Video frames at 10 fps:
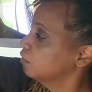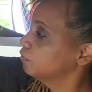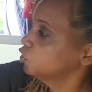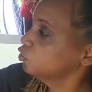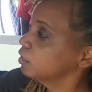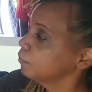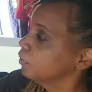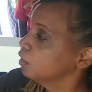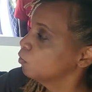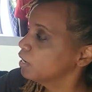of a trip.
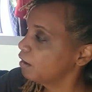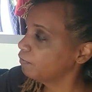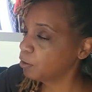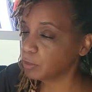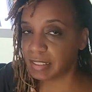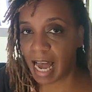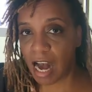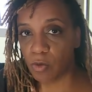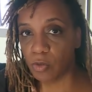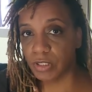We have our
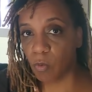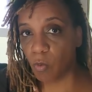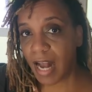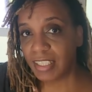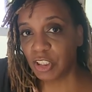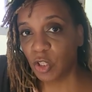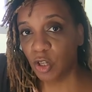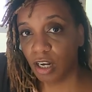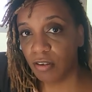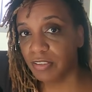towels and
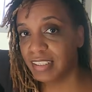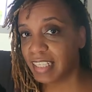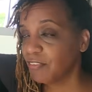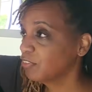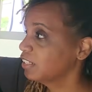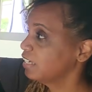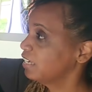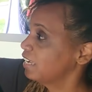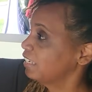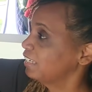washcloths safely
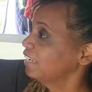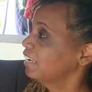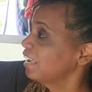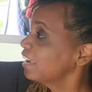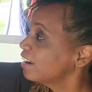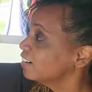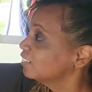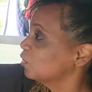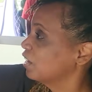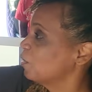in here
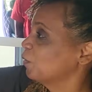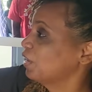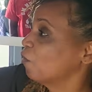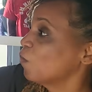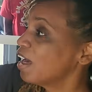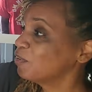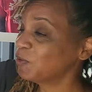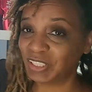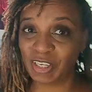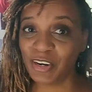so they don't get wet
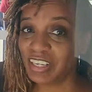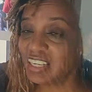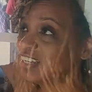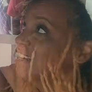or dirty.